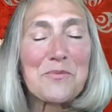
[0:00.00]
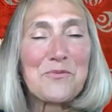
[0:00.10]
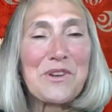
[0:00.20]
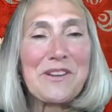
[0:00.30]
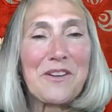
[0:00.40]

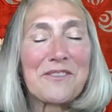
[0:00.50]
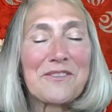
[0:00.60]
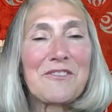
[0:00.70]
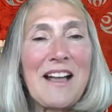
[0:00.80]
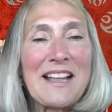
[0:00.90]
We are
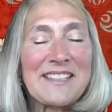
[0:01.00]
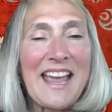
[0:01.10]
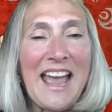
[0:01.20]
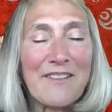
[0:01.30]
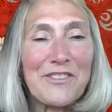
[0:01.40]
glad to
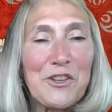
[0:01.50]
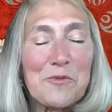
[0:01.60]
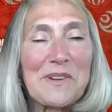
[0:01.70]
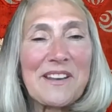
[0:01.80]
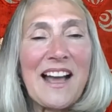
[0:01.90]
have you,
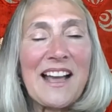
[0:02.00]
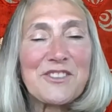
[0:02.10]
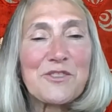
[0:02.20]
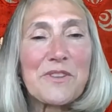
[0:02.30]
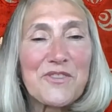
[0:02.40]
but I
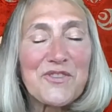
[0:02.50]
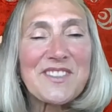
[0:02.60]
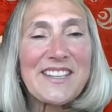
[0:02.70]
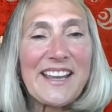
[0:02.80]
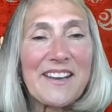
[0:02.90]
do
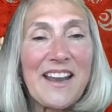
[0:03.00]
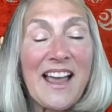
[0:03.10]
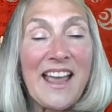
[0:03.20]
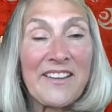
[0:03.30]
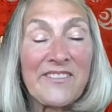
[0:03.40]
understand
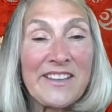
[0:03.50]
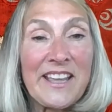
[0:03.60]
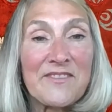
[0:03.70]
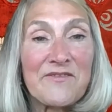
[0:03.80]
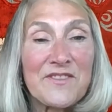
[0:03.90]
I
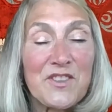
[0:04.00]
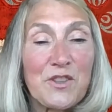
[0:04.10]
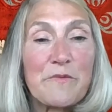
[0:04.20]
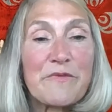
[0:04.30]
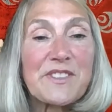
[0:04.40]
get
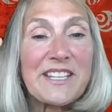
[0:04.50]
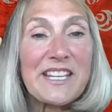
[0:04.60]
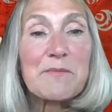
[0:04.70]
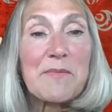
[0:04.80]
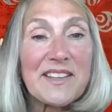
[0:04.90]
Zoom
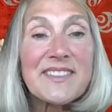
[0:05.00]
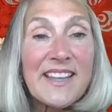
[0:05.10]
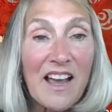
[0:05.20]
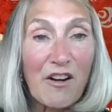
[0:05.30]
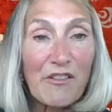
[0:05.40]
fatigue
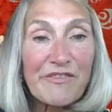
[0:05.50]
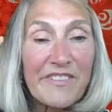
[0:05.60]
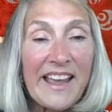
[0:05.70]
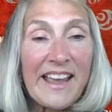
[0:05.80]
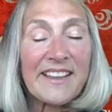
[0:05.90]
myself,
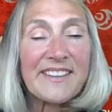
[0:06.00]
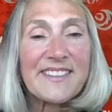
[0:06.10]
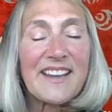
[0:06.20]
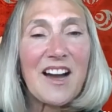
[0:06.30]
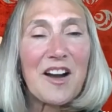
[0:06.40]

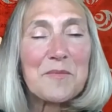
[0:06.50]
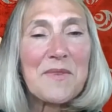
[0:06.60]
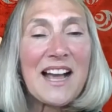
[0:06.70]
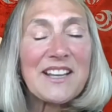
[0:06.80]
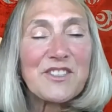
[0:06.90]
and
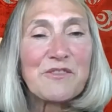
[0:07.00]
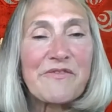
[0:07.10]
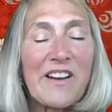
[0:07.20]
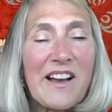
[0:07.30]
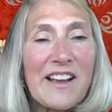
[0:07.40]
I do
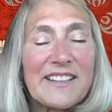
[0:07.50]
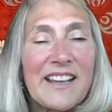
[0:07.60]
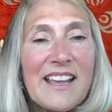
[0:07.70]
find